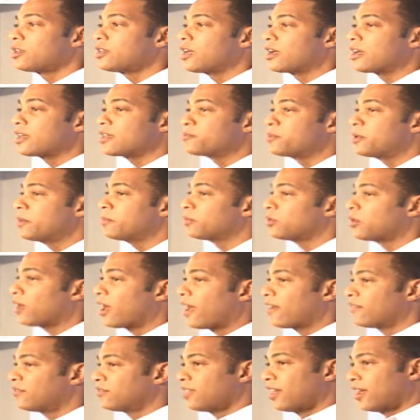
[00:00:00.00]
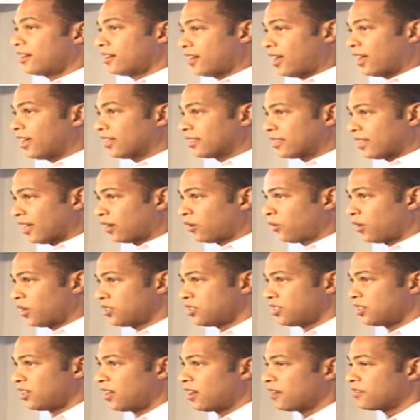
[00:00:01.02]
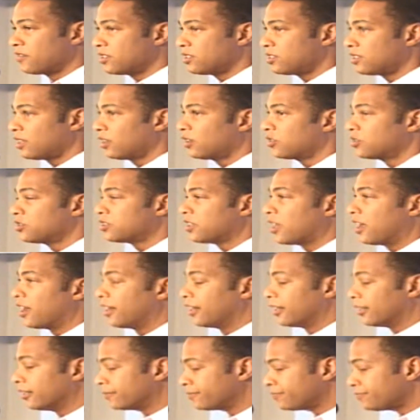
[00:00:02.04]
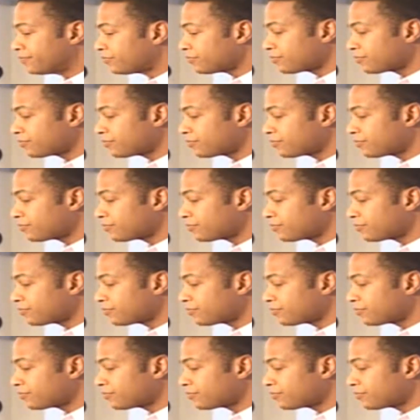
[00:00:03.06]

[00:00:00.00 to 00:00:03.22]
Uh, yeah, people at uh, that I get that question at every single signing.